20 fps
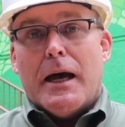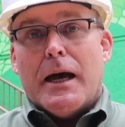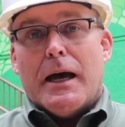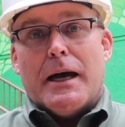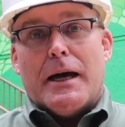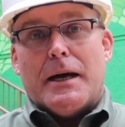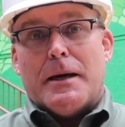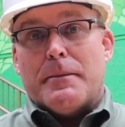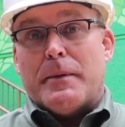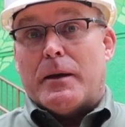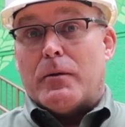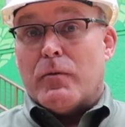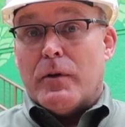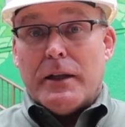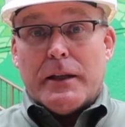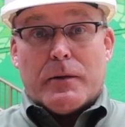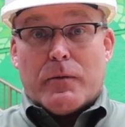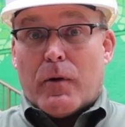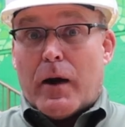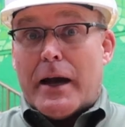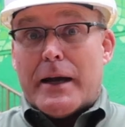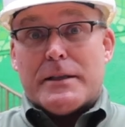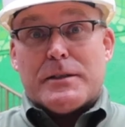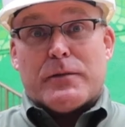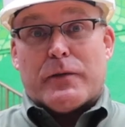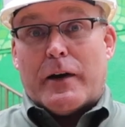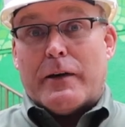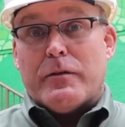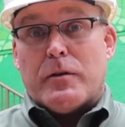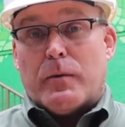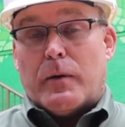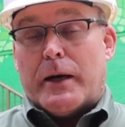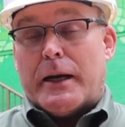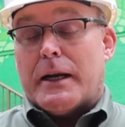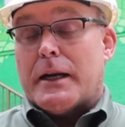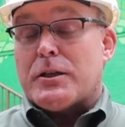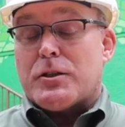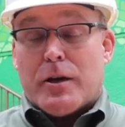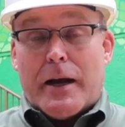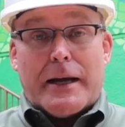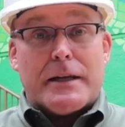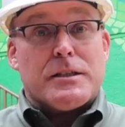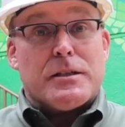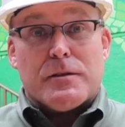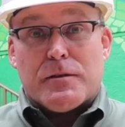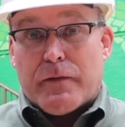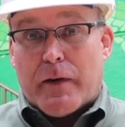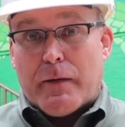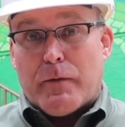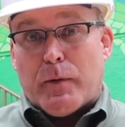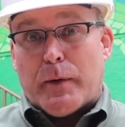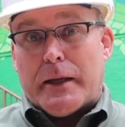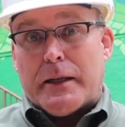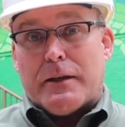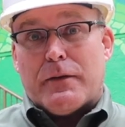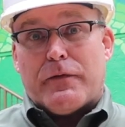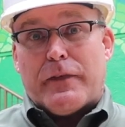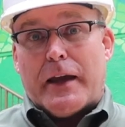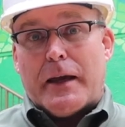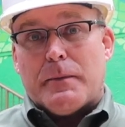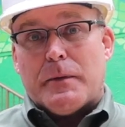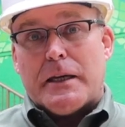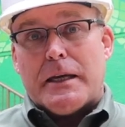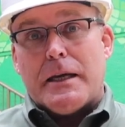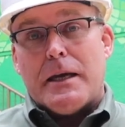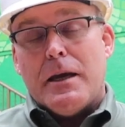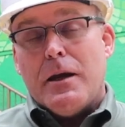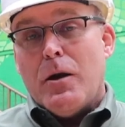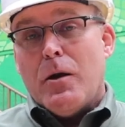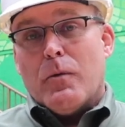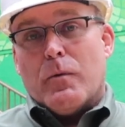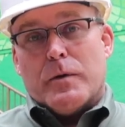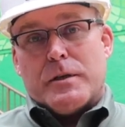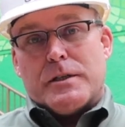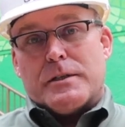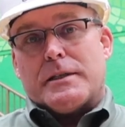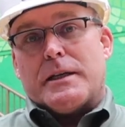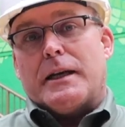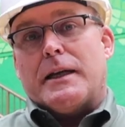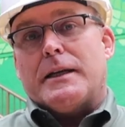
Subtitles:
And really rides for everyone, attractions for everyone in the family. We're just going